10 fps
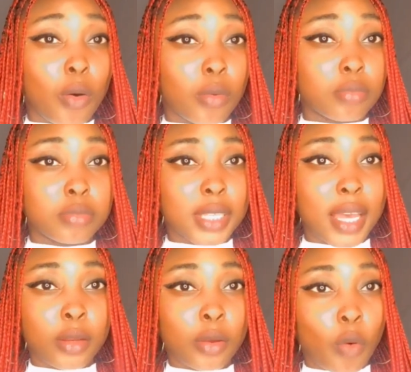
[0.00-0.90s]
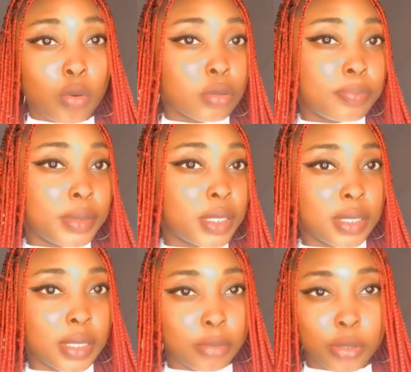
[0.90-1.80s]
side also business I'm
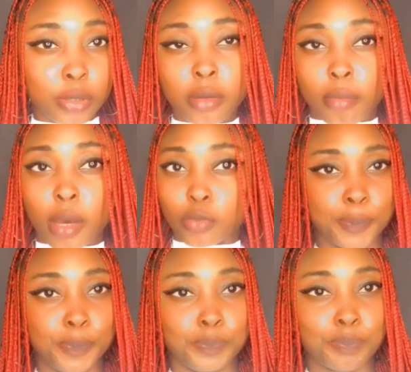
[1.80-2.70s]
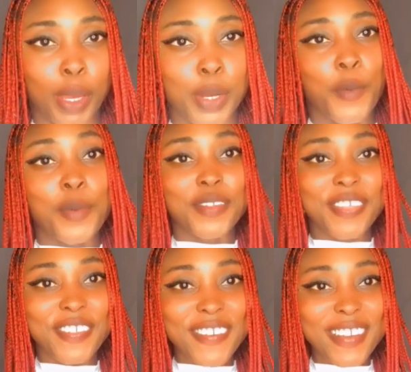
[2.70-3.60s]
talking about. My number
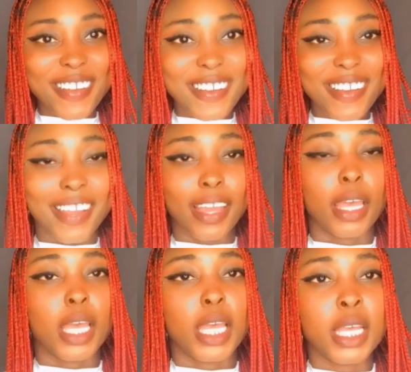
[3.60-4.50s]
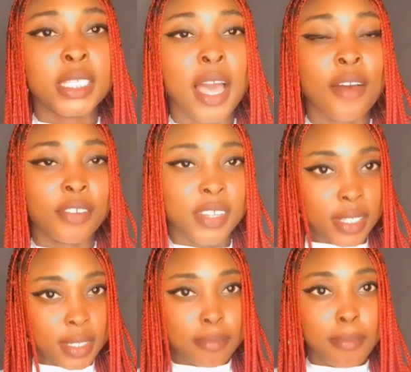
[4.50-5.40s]
three is affiliate
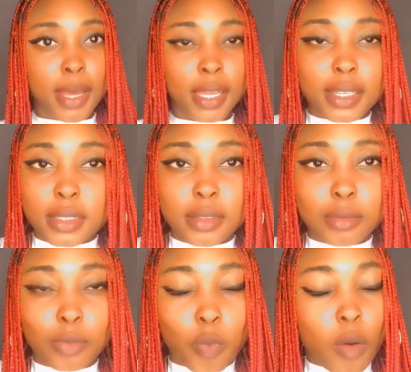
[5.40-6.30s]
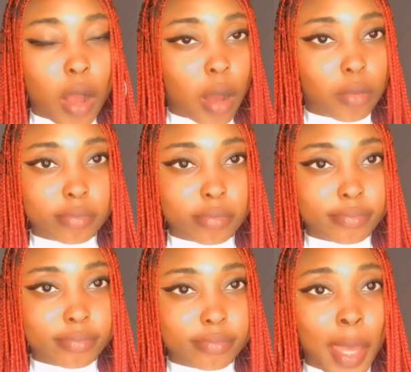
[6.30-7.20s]
marketing. Wow,
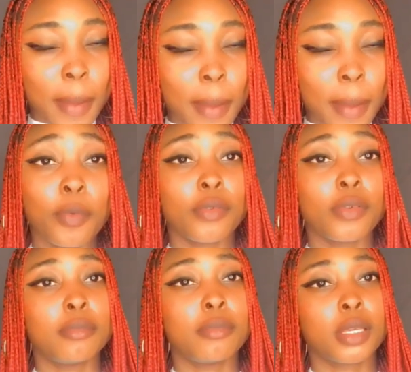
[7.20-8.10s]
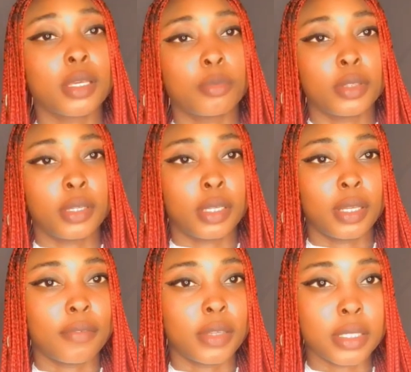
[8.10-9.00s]
people are really making money in
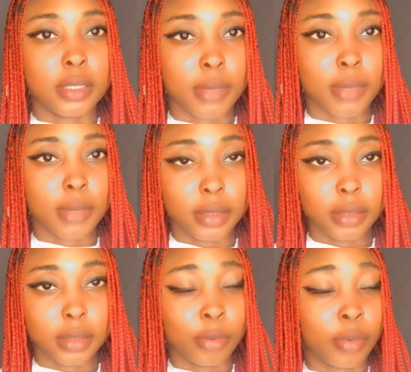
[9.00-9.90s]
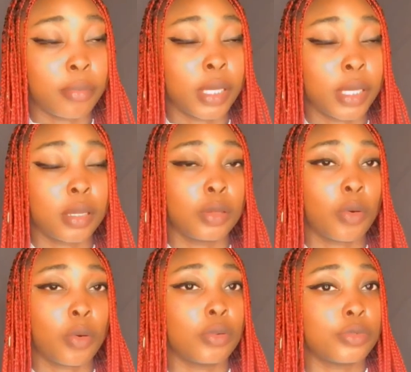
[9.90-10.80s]
affiliate marketing. People are making
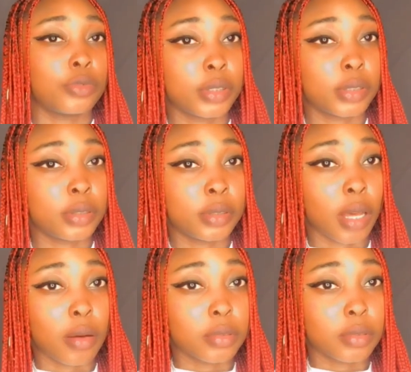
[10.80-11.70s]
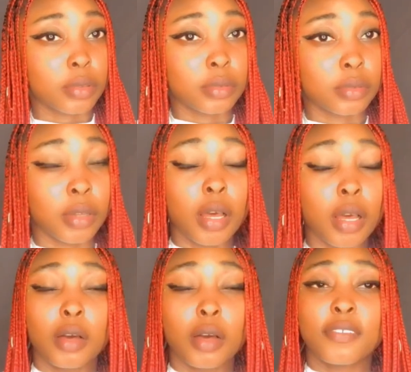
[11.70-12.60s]
100,000,
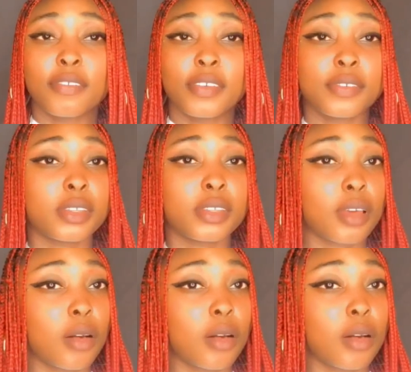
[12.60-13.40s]
50,000